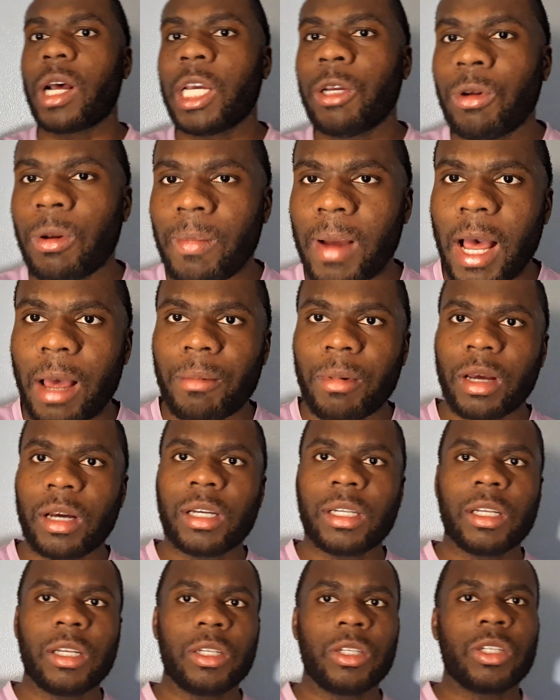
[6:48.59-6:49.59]
He remind me of
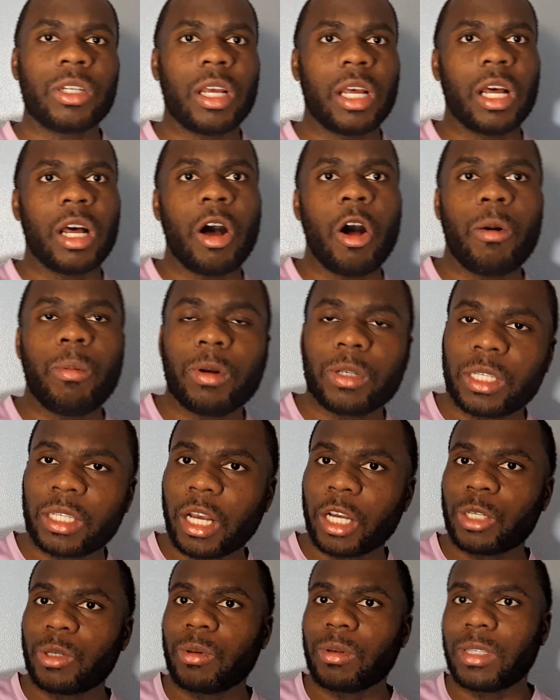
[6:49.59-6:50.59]
those
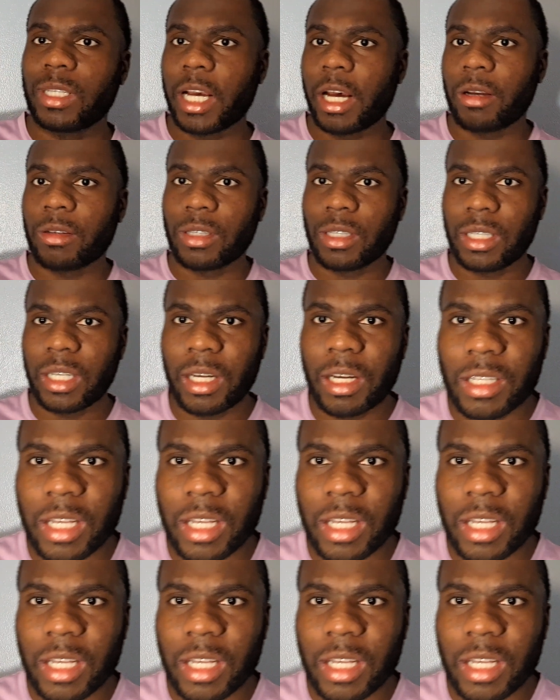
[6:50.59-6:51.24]
homosexuals downstairs.